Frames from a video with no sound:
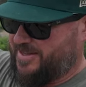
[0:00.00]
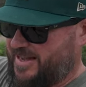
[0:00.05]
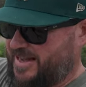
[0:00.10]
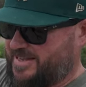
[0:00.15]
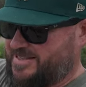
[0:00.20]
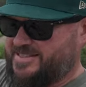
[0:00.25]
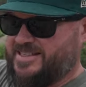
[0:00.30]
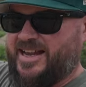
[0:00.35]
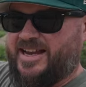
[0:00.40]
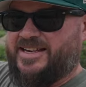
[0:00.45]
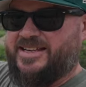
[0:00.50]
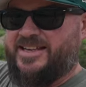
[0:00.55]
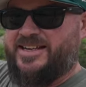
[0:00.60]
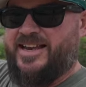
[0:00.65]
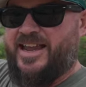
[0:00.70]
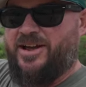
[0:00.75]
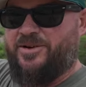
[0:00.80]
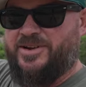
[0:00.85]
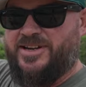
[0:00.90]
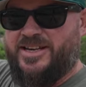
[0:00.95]
as that. And
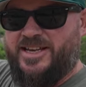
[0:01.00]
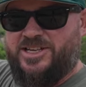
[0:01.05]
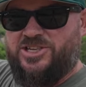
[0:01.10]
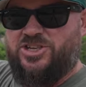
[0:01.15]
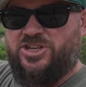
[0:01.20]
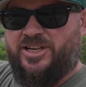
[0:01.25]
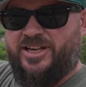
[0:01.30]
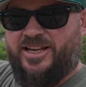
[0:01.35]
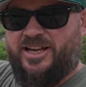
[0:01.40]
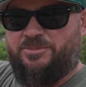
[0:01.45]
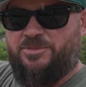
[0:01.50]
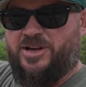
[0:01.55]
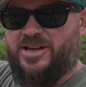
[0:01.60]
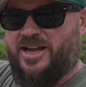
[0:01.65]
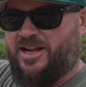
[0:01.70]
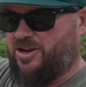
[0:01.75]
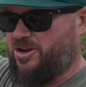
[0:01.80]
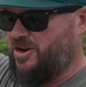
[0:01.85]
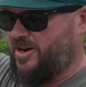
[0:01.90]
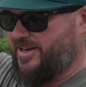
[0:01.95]
now, initially, I'm not
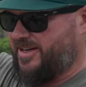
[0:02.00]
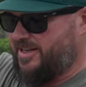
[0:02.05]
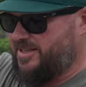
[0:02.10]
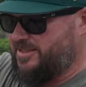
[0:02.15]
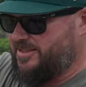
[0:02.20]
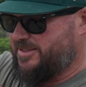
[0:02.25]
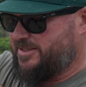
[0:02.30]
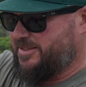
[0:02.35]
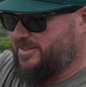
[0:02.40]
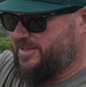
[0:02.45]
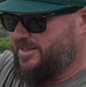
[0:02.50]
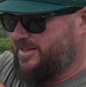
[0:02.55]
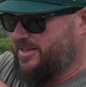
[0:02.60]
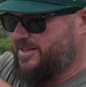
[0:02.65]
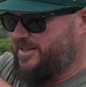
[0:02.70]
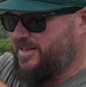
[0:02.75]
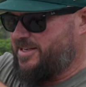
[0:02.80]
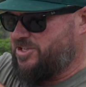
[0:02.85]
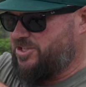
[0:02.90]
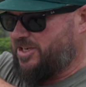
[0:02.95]
going to lie to you,
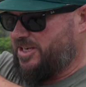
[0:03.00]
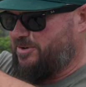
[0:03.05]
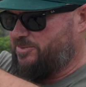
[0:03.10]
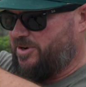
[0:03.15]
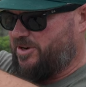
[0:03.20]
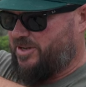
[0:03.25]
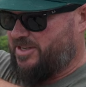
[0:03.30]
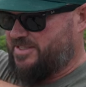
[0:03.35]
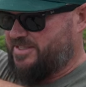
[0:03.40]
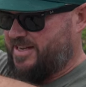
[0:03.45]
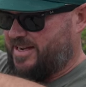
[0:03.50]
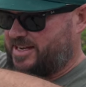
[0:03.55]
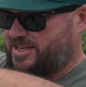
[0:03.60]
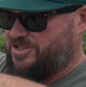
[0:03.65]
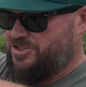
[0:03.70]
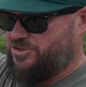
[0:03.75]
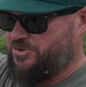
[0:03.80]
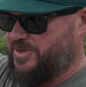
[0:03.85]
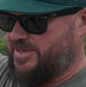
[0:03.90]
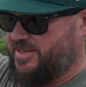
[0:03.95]
initially when I
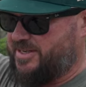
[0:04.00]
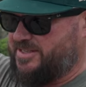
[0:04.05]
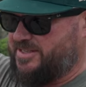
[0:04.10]
started doing